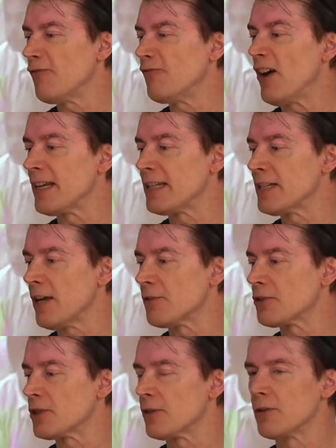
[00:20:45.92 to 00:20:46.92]
funny,
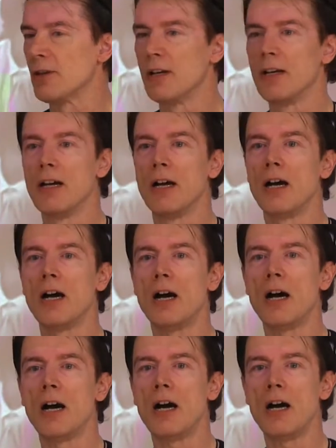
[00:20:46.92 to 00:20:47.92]
don't you?"
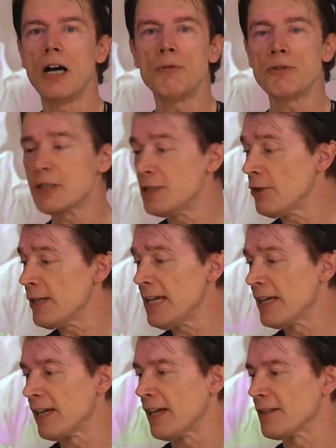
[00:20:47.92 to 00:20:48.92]
"I was just looking
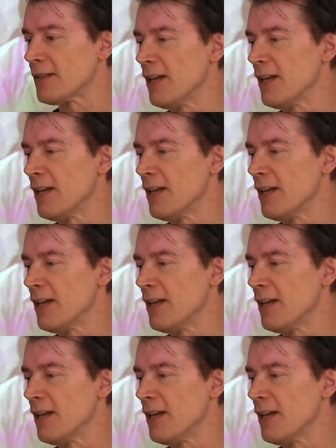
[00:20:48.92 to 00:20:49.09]
at it."